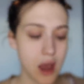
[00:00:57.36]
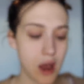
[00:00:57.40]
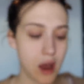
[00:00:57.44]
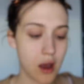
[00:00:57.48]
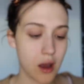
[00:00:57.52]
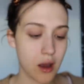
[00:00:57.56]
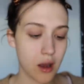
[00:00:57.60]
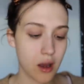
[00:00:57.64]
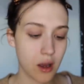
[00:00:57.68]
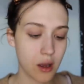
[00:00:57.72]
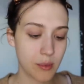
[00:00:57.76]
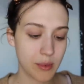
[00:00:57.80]

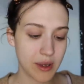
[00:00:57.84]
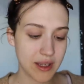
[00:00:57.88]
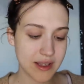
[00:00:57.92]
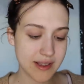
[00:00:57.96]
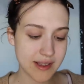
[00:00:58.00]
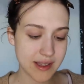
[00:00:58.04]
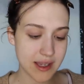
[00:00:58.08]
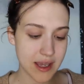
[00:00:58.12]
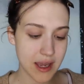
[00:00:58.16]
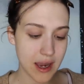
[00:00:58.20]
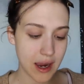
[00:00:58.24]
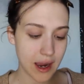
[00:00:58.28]
Um,
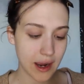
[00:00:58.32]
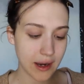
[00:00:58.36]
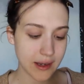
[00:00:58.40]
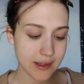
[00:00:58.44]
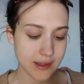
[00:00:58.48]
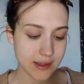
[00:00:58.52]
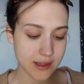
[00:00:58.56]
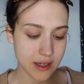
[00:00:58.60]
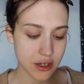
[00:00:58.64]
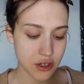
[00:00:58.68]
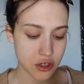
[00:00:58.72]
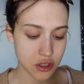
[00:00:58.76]
it's the
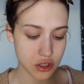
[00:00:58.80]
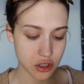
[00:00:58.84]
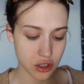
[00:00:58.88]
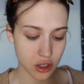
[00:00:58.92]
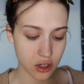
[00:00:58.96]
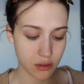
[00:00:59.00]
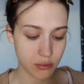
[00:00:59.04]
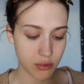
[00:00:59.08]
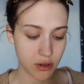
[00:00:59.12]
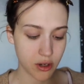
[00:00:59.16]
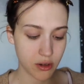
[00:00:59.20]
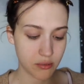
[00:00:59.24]
Icy
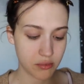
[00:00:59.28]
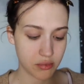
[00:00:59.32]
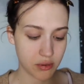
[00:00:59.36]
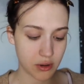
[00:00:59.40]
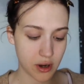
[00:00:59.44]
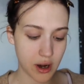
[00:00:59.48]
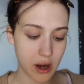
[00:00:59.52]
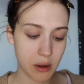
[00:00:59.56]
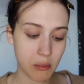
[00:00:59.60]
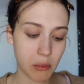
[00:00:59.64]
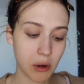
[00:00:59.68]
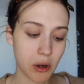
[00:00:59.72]
Sherbet
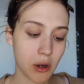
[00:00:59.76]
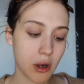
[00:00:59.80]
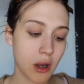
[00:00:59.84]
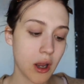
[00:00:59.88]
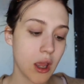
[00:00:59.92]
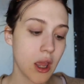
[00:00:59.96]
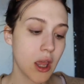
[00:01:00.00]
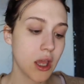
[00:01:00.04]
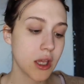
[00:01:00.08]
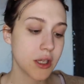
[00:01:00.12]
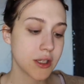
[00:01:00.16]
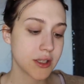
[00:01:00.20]
Primer,
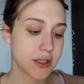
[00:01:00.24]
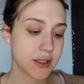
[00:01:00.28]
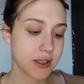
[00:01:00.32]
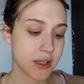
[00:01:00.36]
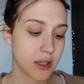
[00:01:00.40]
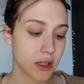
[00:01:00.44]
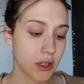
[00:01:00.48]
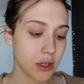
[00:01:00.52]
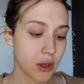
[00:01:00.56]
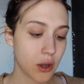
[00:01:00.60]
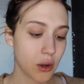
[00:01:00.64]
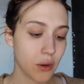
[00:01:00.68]

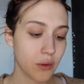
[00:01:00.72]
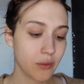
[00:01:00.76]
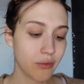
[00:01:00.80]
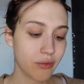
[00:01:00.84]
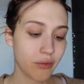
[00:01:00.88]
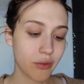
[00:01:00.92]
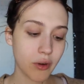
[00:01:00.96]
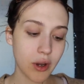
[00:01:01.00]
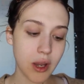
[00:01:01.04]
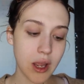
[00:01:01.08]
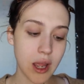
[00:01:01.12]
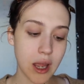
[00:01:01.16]

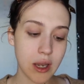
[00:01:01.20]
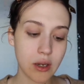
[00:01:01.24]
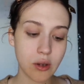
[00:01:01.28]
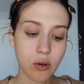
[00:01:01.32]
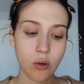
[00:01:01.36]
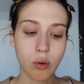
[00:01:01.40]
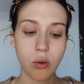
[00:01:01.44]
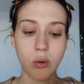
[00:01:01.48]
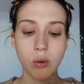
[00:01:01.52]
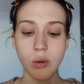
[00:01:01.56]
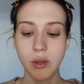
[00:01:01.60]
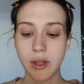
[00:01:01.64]
silicone-free and
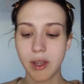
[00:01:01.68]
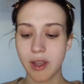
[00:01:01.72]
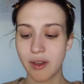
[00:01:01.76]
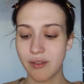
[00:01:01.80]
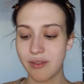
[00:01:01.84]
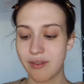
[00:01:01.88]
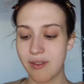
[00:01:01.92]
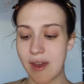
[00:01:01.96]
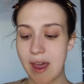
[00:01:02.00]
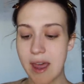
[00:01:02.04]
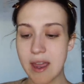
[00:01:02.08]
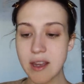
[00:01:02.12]
cooling
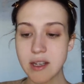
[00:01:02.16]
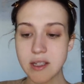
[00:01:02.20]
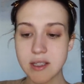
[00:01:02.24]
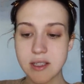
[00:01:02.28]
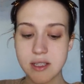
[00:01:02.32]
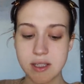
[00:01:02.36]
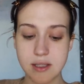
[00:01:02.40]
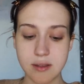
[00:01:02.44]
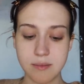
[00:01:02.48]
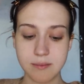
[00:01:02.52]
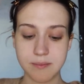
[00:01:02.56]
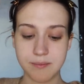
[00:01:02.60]

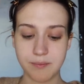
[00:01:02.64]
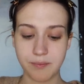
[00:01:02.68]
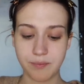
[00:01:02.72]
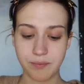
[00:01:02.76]
effect.